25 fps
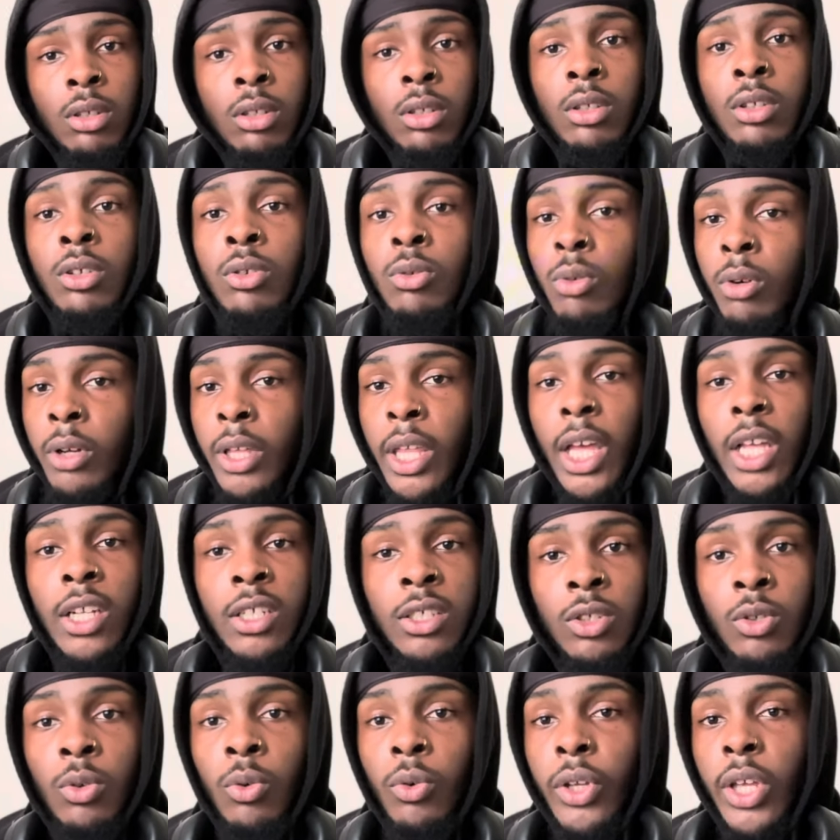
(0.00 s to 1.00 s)
You
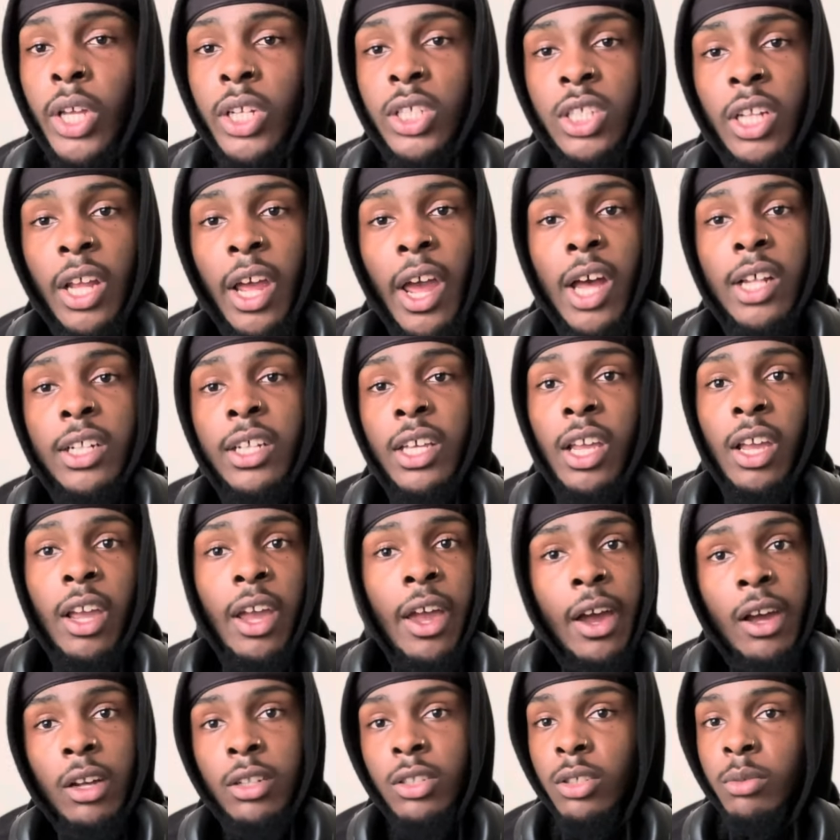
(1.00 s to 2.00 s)
gonna catch the attic in
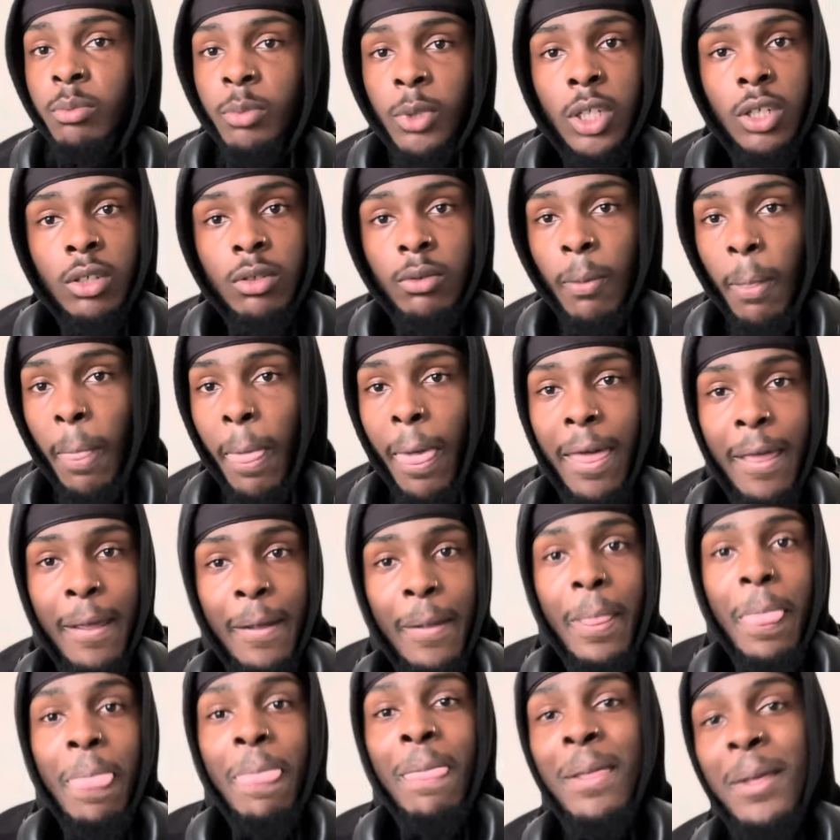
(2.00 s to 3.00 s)
action,
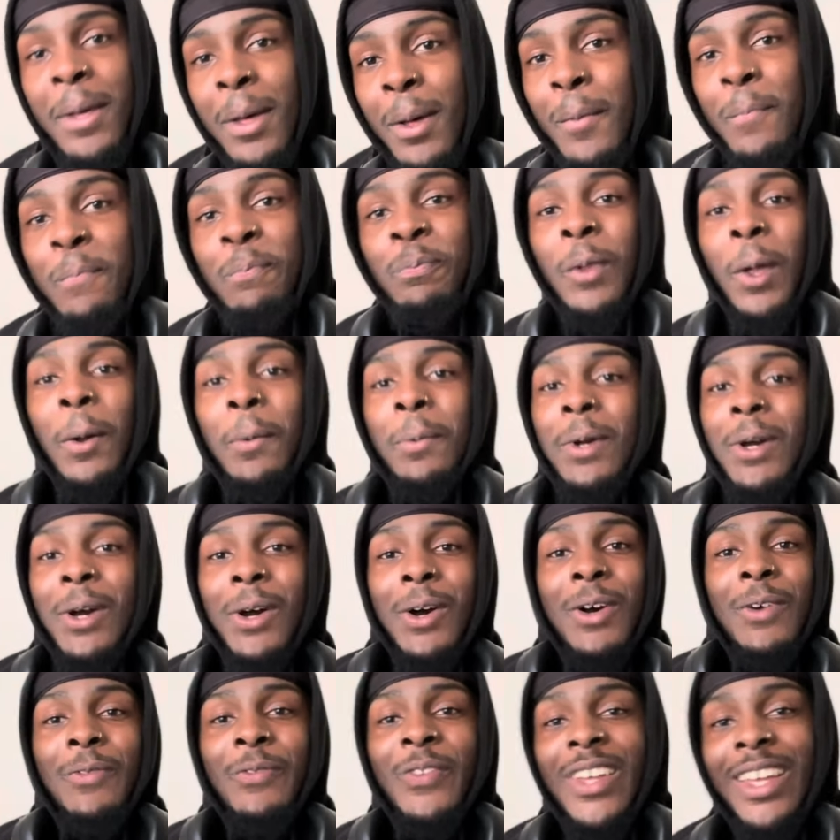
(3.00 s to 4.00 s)
man. I'm
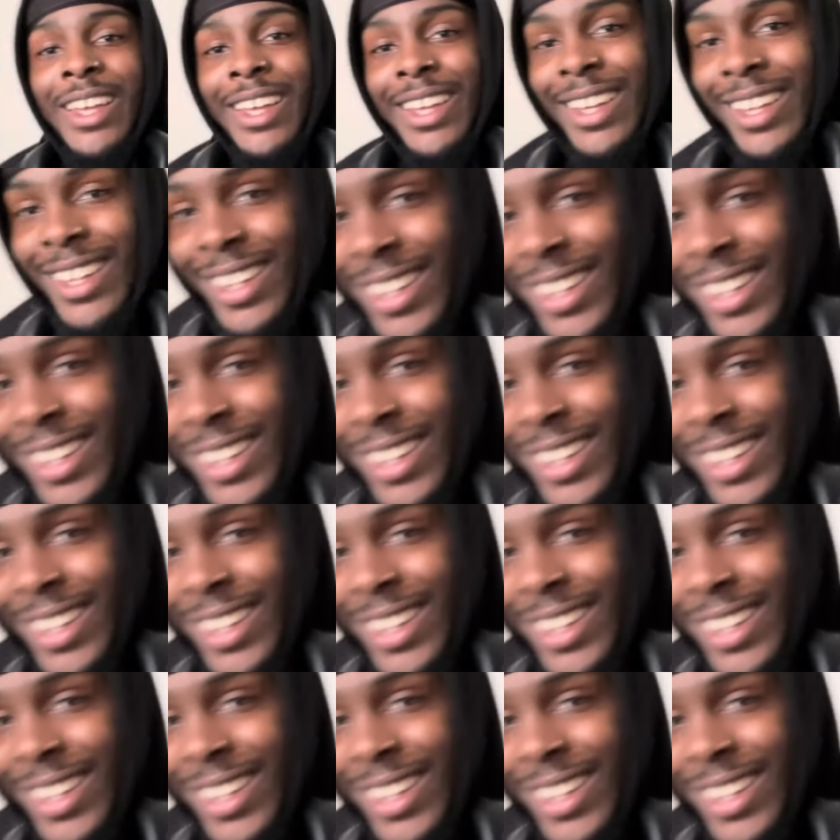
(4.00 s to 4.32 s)
gone, man.